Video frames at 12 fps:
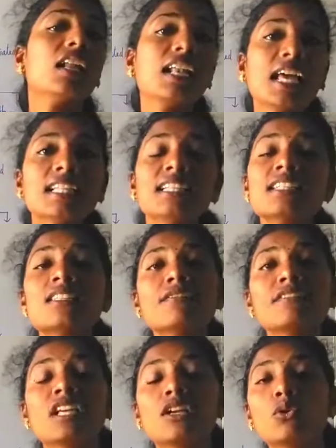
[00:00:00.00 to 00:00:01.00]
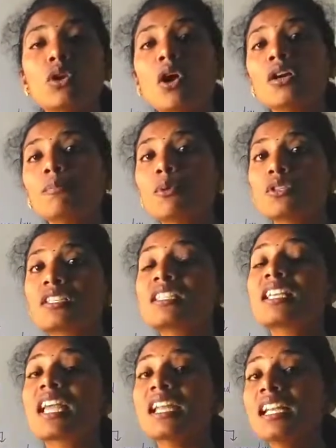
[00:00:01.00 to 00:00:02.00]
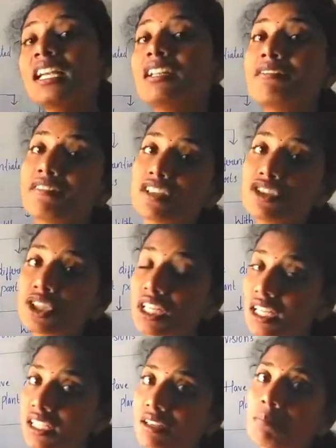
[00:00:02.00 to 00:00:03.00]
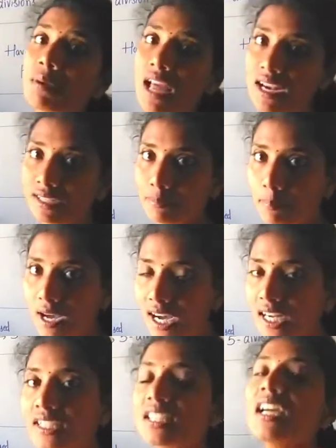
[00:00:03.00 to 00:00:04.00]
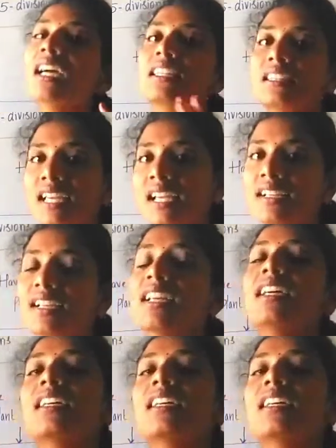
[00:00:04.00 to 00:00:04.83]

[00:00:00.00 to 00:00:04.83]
like this, if they do not possess any differentiated plant parts, then